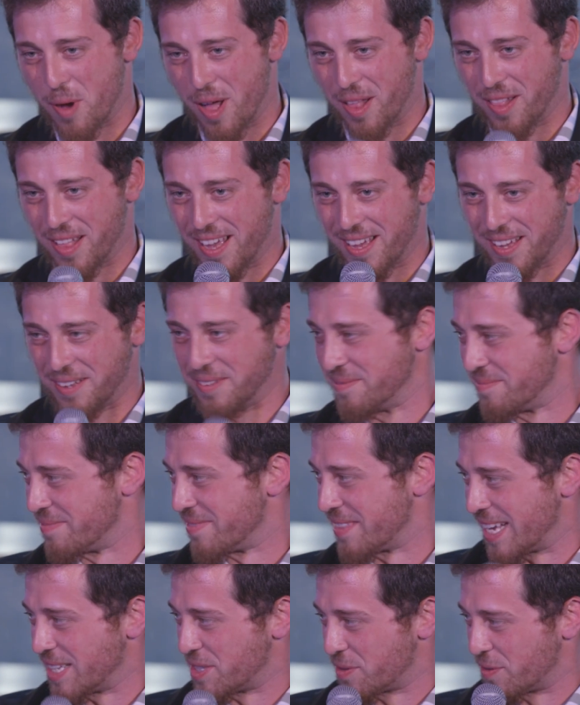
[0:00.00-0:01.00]
Well,
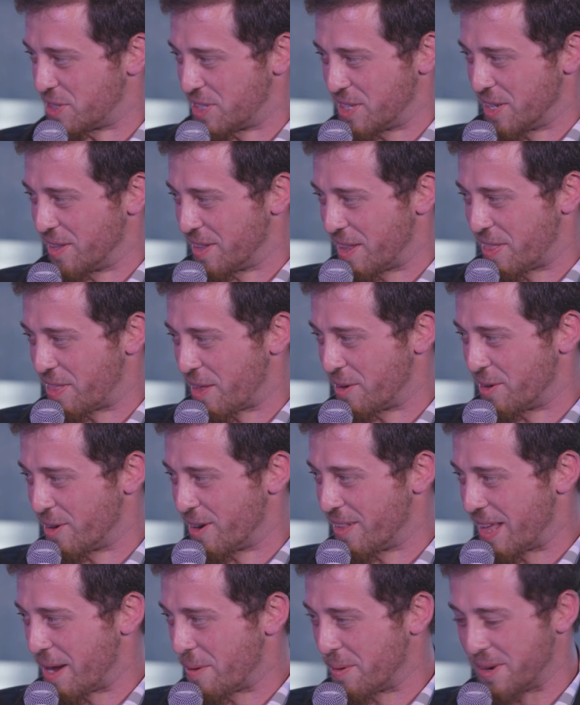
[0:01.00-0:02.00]
thanks for stealing the
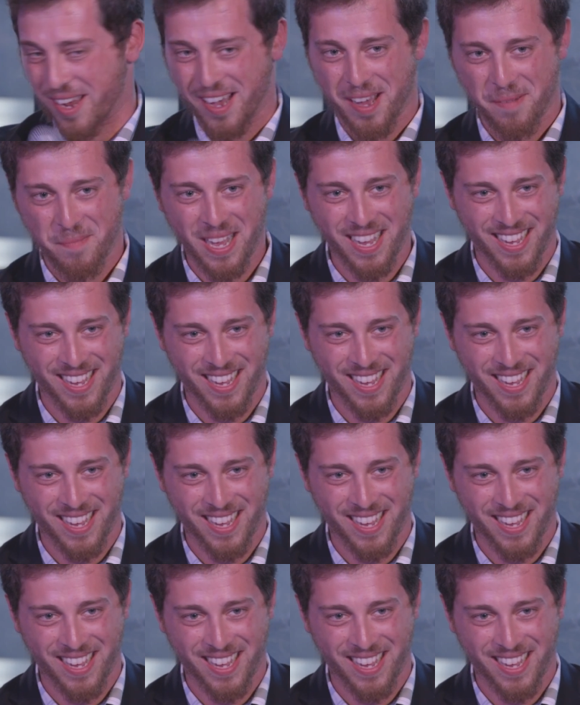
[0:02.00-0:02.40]
thunder on that one.